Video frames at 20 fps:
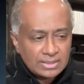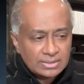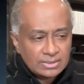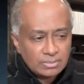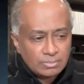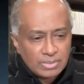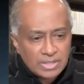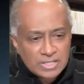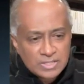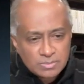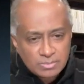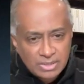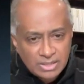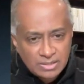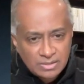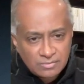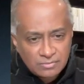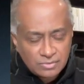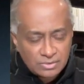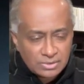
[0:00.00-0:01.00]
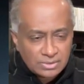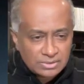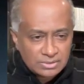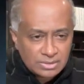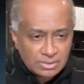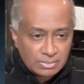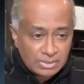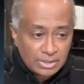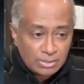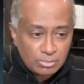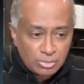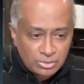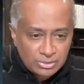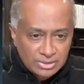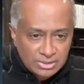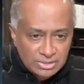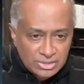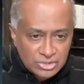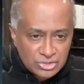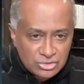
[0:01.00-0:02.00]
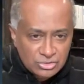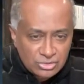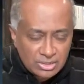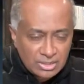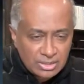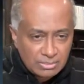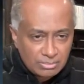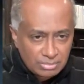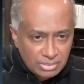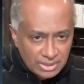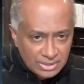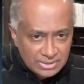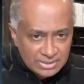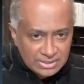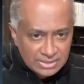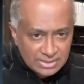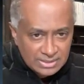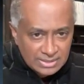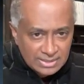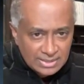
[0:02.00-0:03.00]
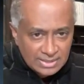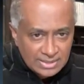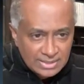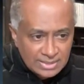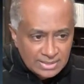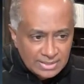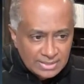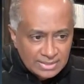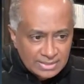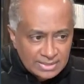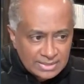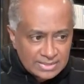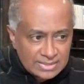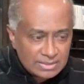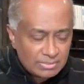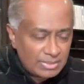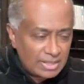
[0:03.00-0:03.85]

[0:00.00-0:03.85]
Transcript: The pace may differ depending upon the industry, but it's a